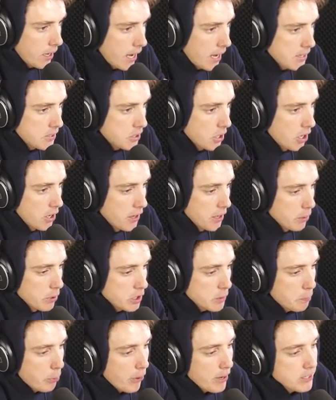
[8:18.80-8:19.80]
Okay, so there
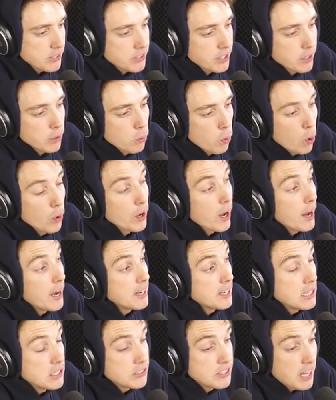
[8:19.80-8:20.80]
was a priest in the water
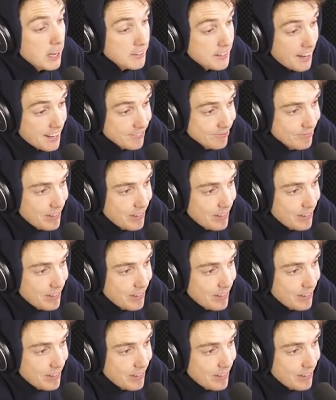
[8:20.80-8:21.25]
and he's now dead.